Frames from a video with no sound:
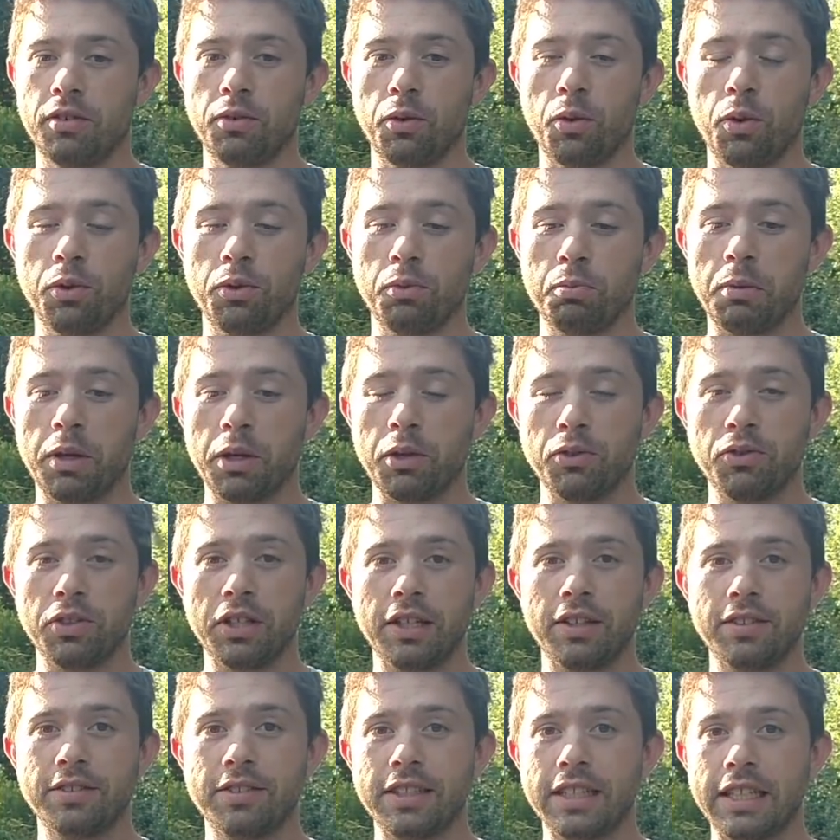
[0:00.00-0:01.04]
North Middle
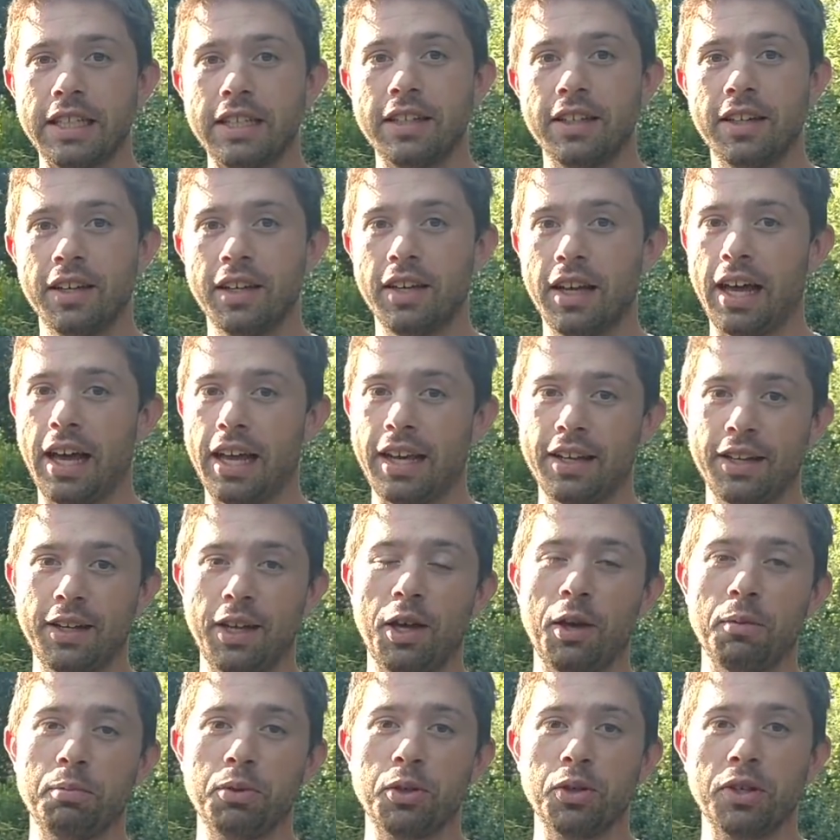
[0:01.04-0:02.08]
Tennessee, I can
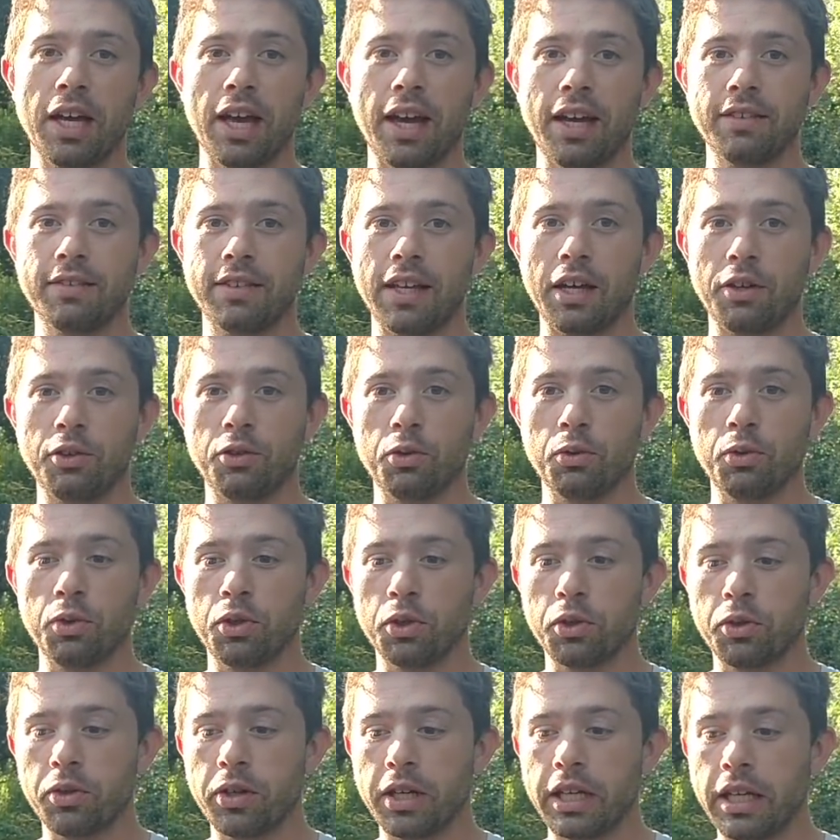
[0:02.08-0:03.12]
help you guys out to a
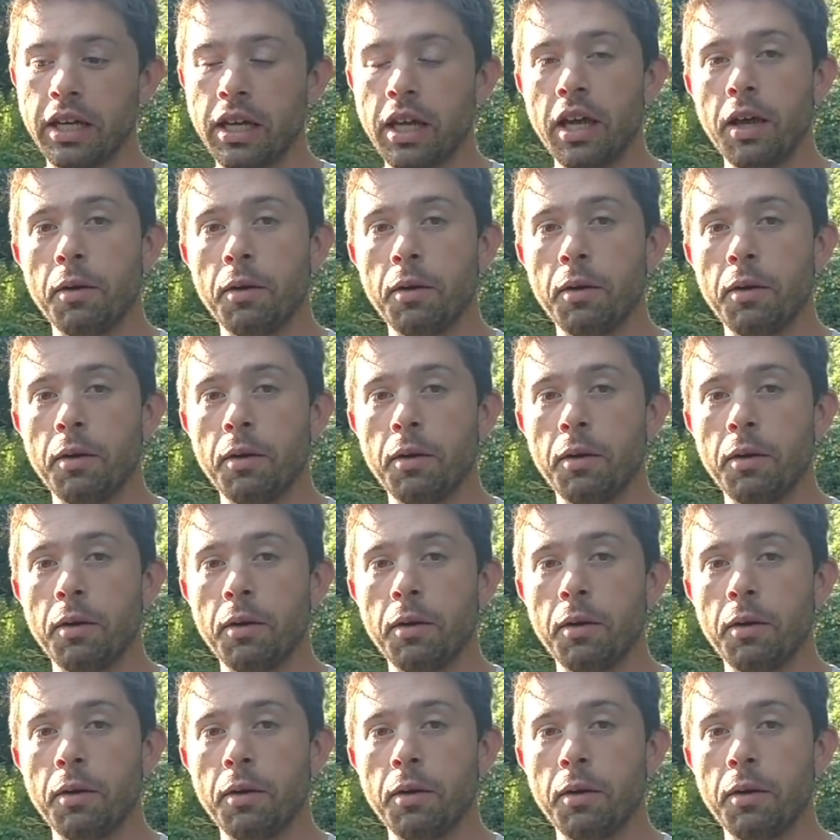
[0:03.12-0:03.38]
degree.